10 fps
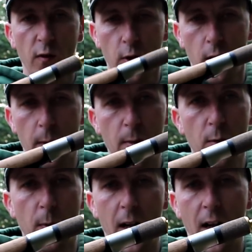So
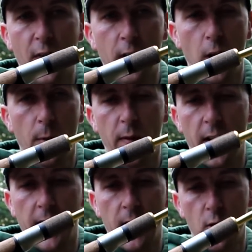somebody might have that rod, but
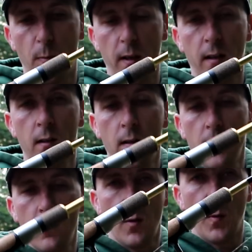then again somebody
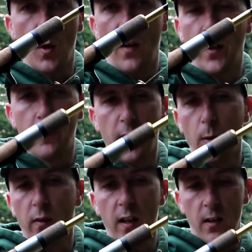won't have that reel
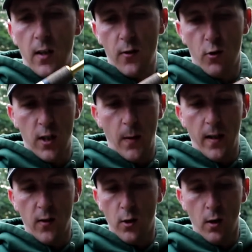with it, and that's just how it
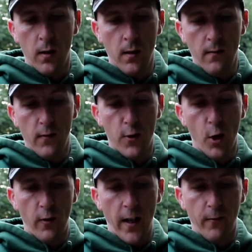is. So there's
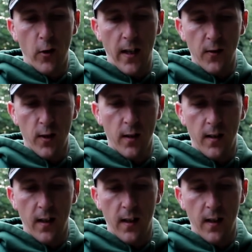no right and wrong answer,